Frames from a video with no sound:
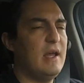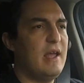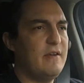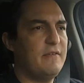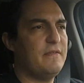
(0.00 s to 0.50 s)

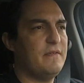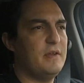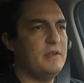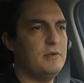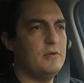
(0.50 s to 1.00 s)
If
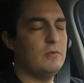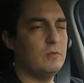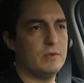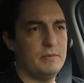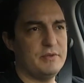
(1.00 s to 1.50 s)
you
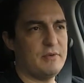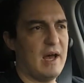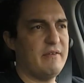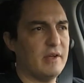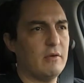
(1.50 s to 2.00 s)
would be
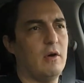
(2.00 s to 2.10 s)
driving